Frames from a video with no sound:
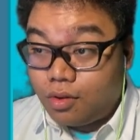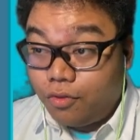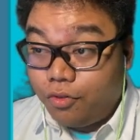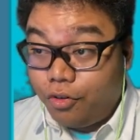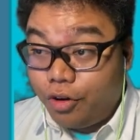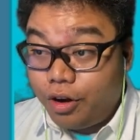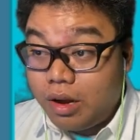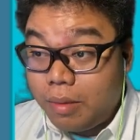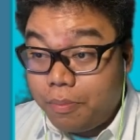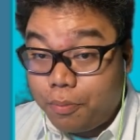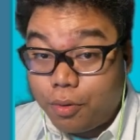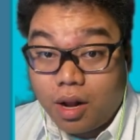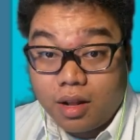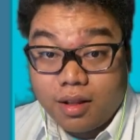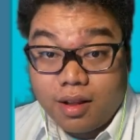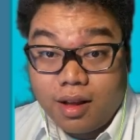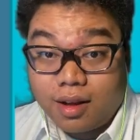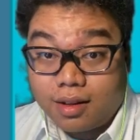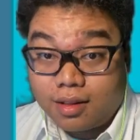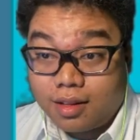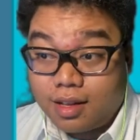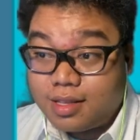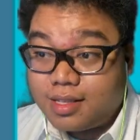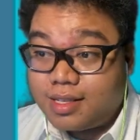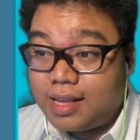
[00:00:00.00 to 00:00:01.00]
for the
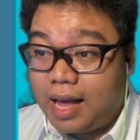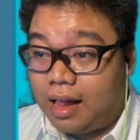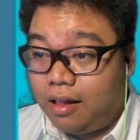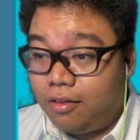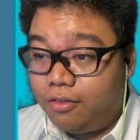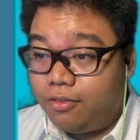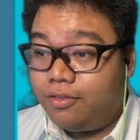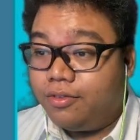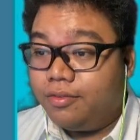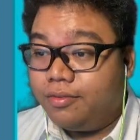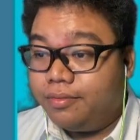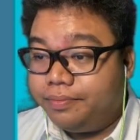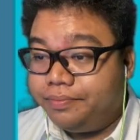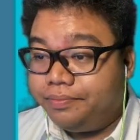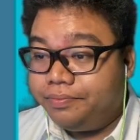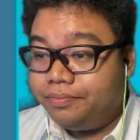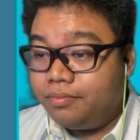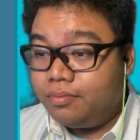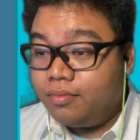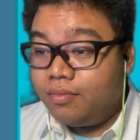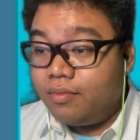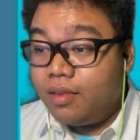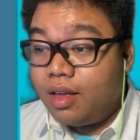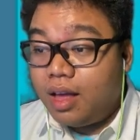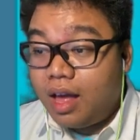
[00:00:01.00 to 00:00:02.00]
product itself.
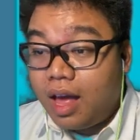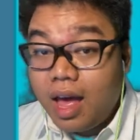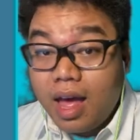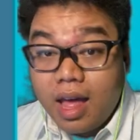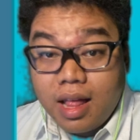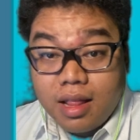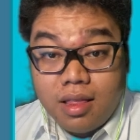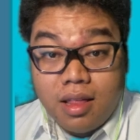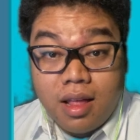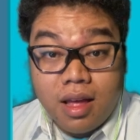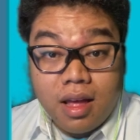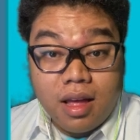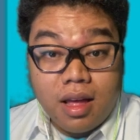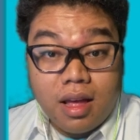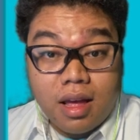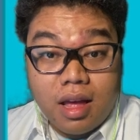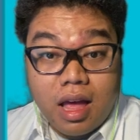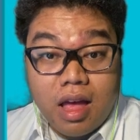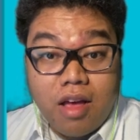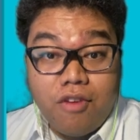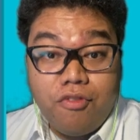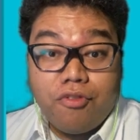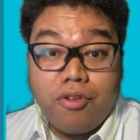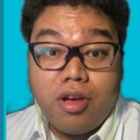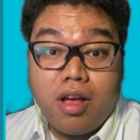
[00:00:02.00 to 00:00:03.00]
And
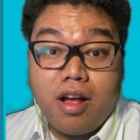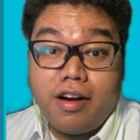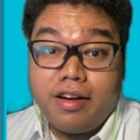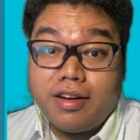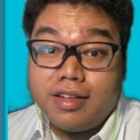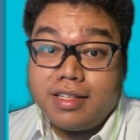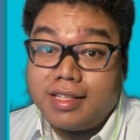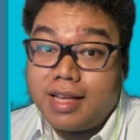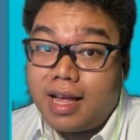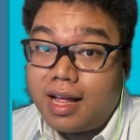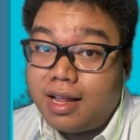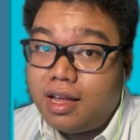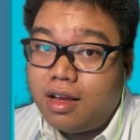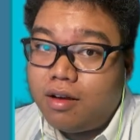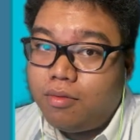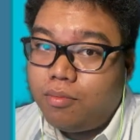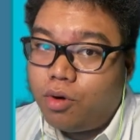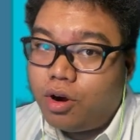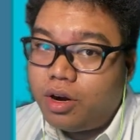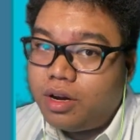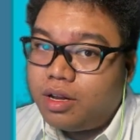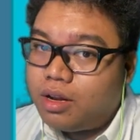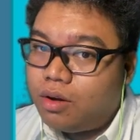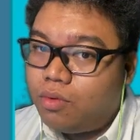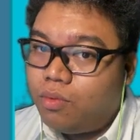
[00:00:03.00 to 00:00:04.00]
if we are selling
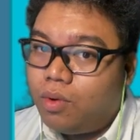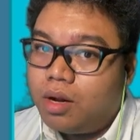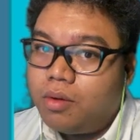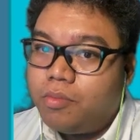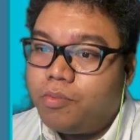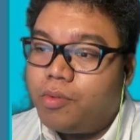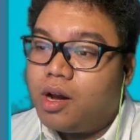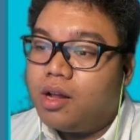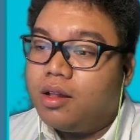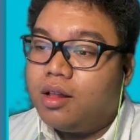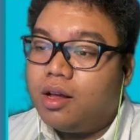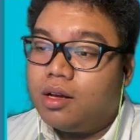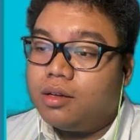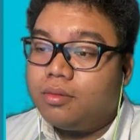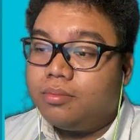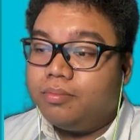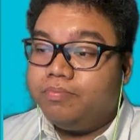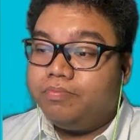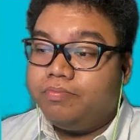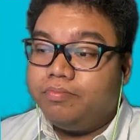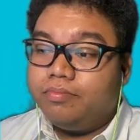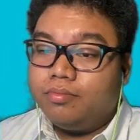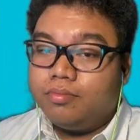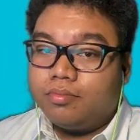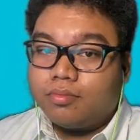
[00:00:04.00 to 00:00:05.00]
more than one product,
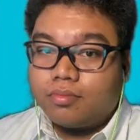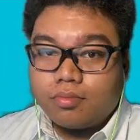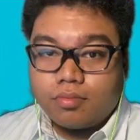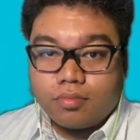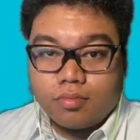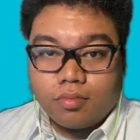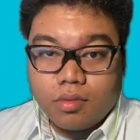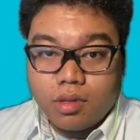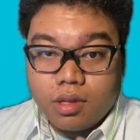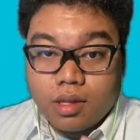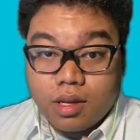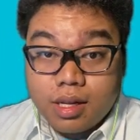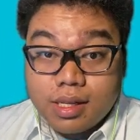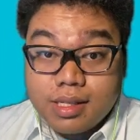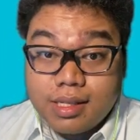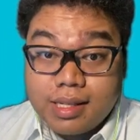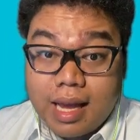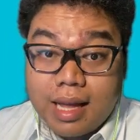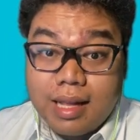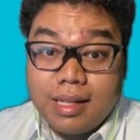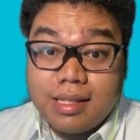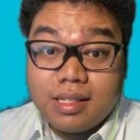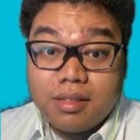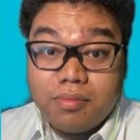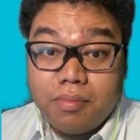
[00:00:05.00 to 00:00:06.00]

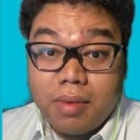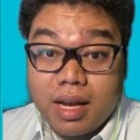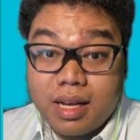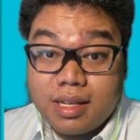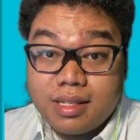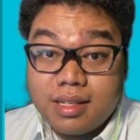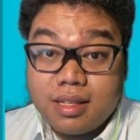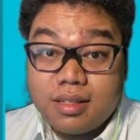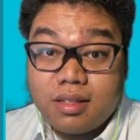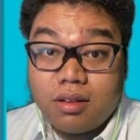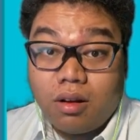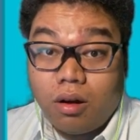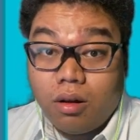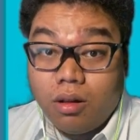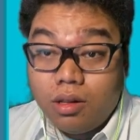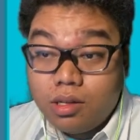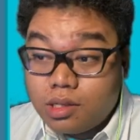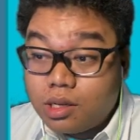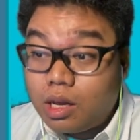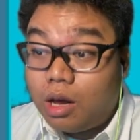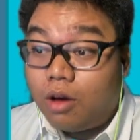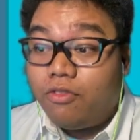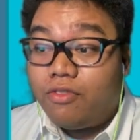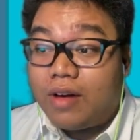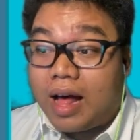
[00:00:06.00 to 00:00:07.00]
sales mix is
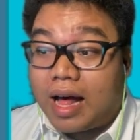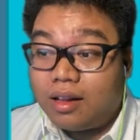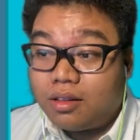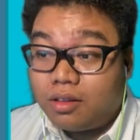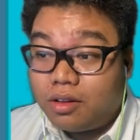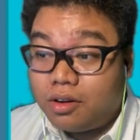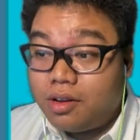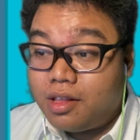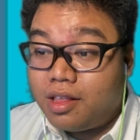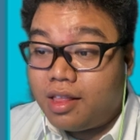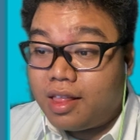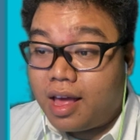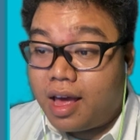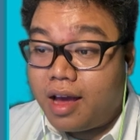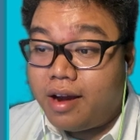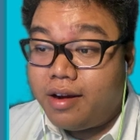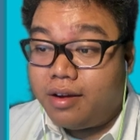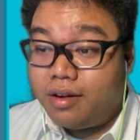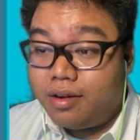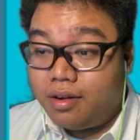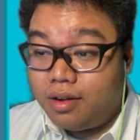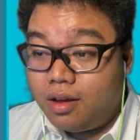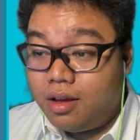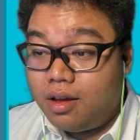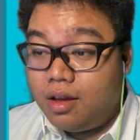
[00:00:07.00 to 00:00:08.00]
also a factor there.
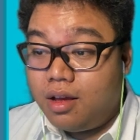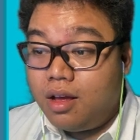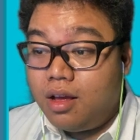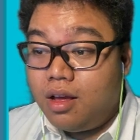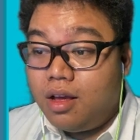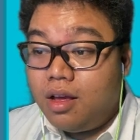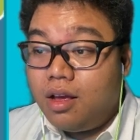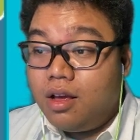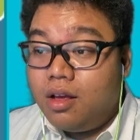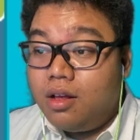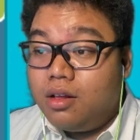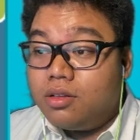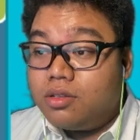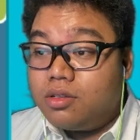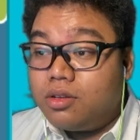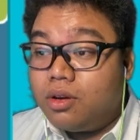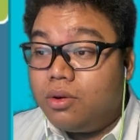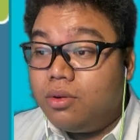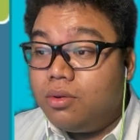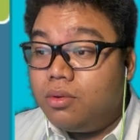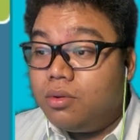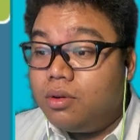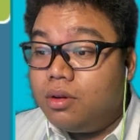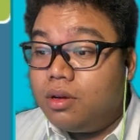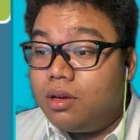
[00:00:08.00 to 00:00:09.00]

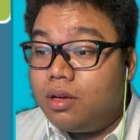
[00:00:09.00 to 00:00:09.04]
So